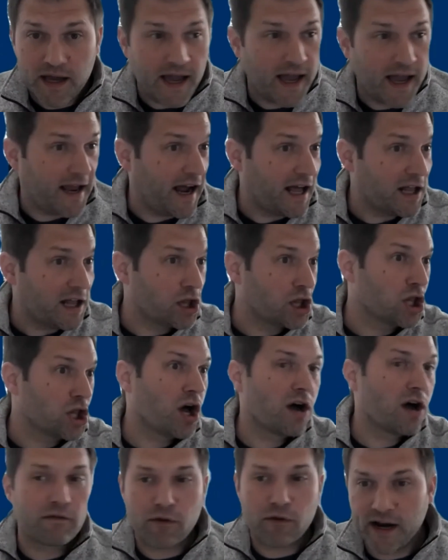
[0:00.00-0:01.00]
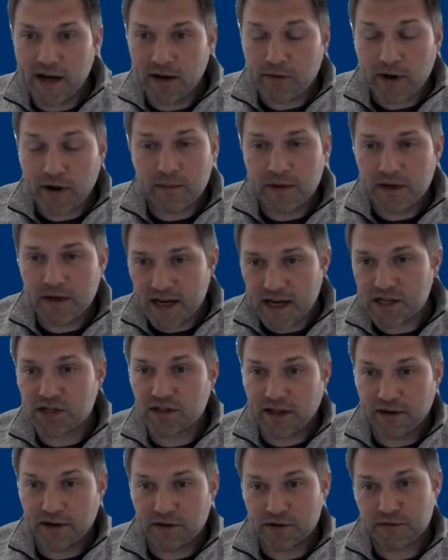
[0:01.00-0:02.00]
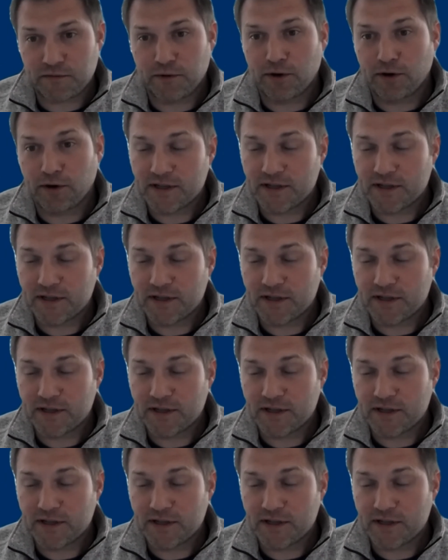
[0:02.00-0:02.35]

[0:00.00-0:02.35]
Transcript: And I love writing recommendation letters for her.